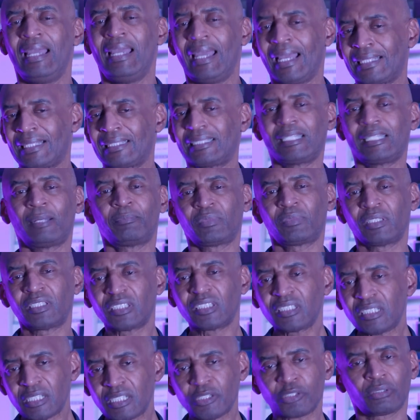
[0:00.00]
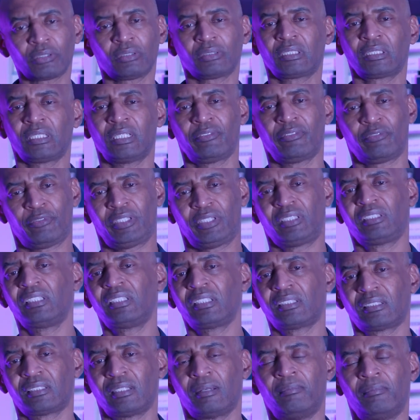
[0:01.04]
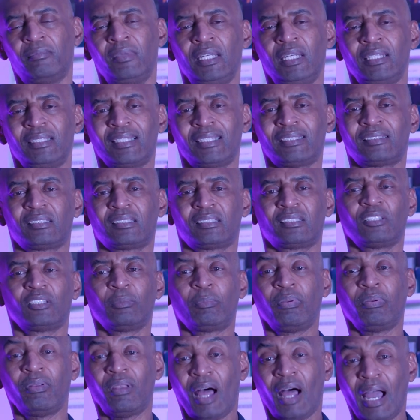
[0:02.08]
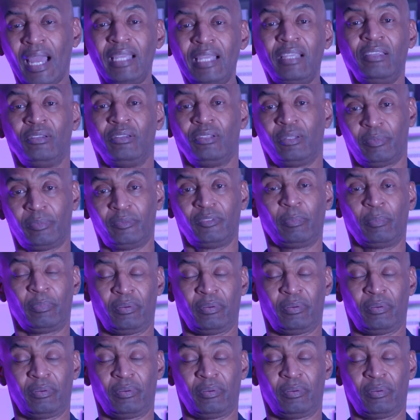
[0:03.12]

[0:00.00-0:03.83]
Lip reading: except it's a digital delivery system that's supplying you the